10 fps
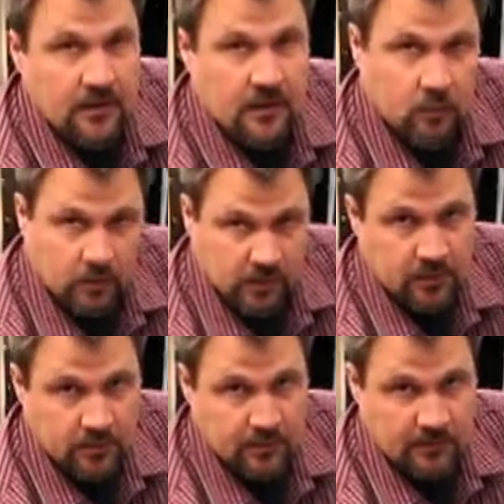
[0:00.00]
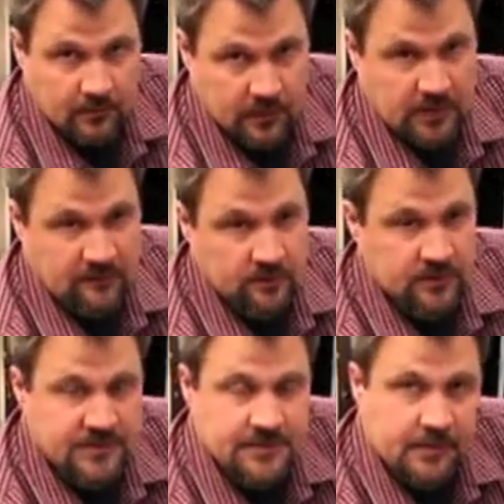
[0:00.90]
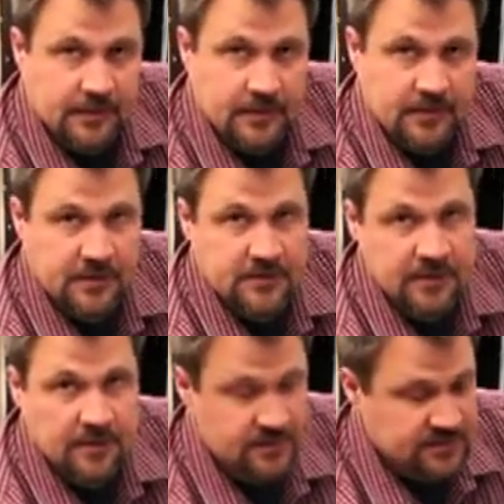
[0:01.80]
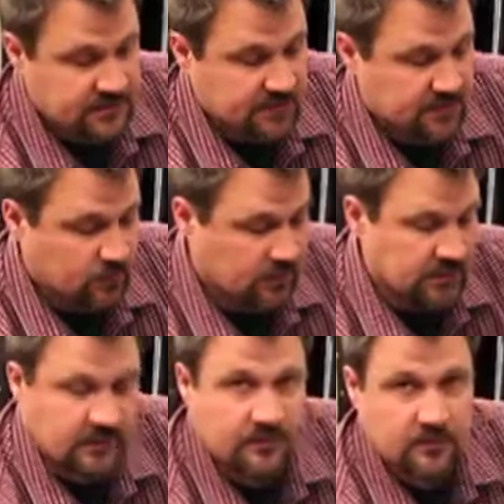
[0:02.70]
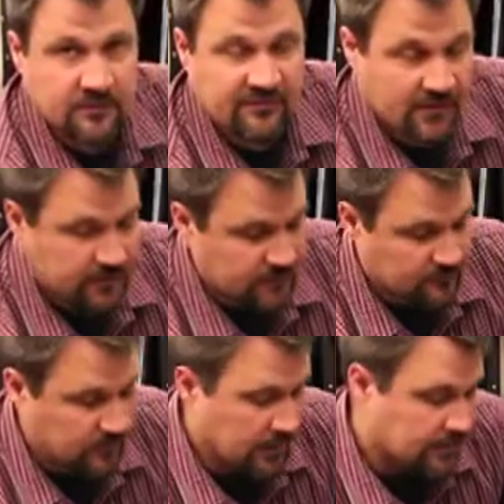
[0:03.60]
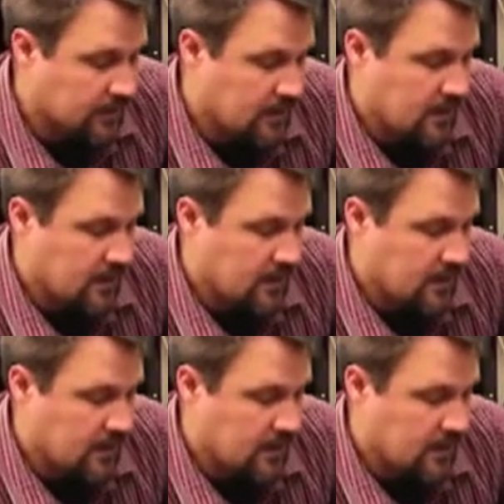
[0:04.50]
It will give you decent penetration into the steel. It will give you an effective weld.